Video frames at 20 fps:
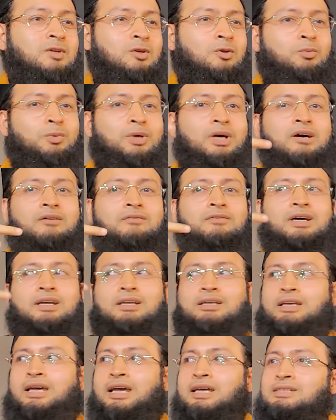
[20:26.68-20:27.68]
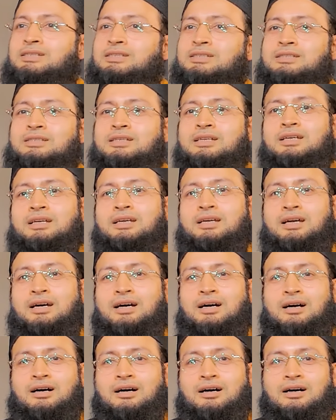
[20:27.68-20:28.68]
You know, we had a case
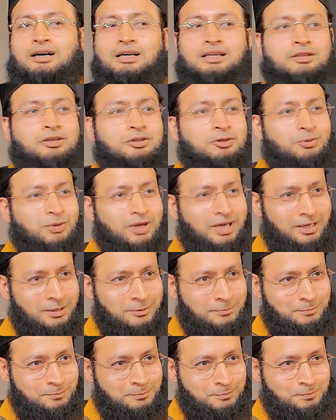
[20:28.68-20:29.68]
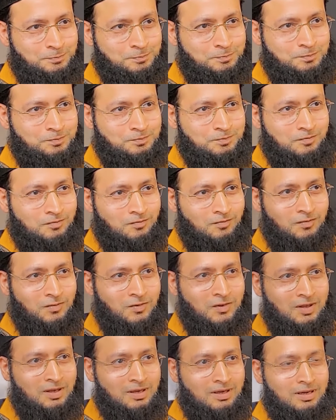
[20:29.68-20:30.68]
in the UK,
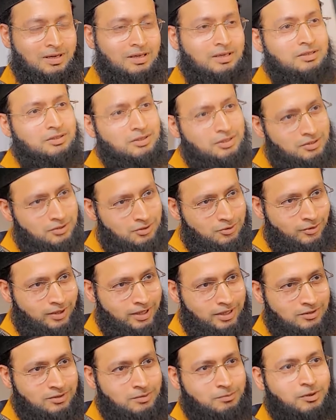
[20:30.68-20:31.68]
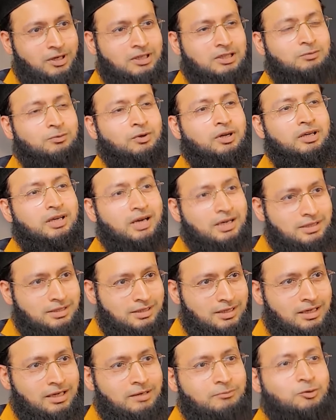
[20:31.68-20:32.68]
and it's quite a surprising one. A
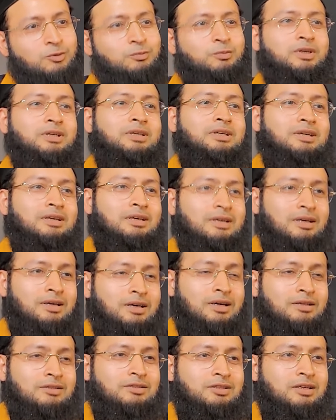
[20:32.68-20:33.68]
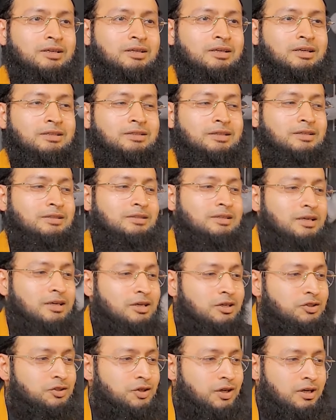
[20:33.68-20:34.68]
youngster came to me, and Sheikh, he says,
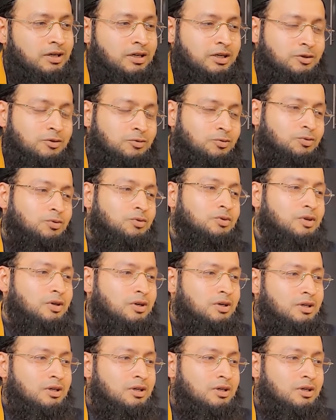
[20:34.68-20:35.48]
Sheikh, can you